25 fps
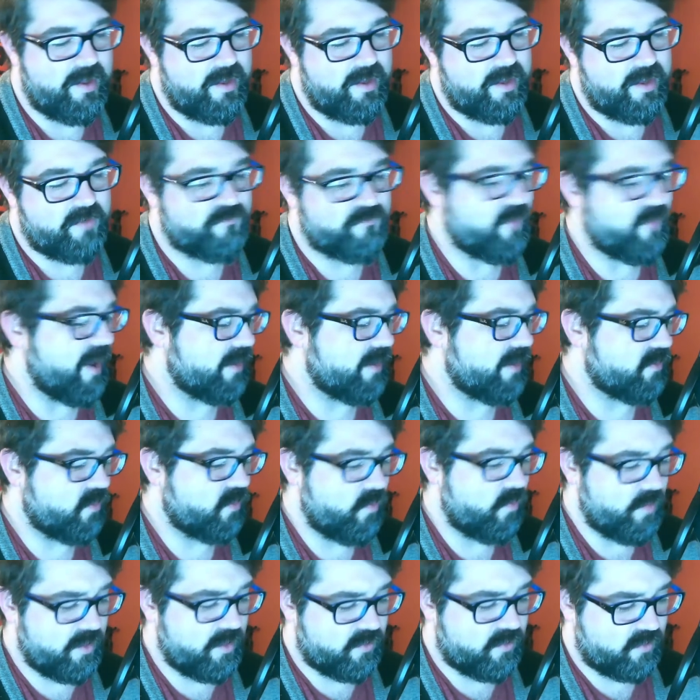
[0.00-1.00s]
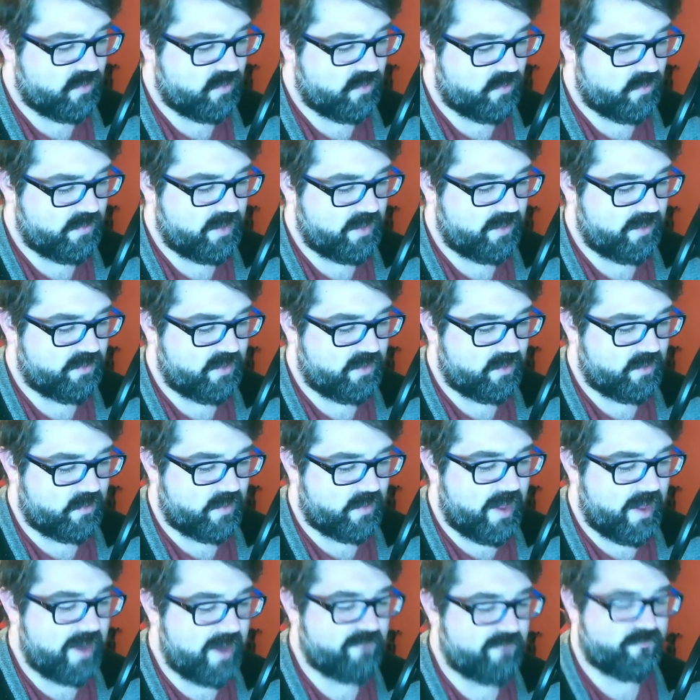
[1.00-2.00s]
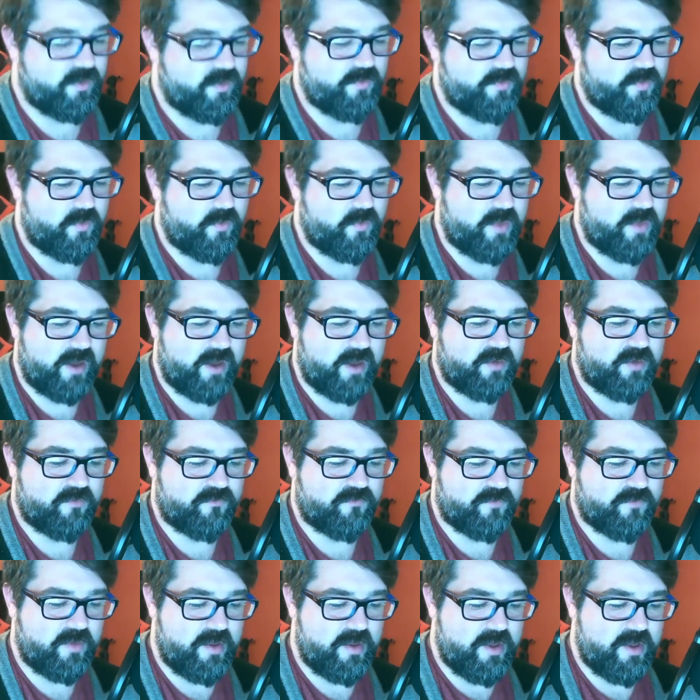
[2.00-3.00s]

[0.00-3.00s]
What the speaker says: In fact, so much so that I think a lot of people kind of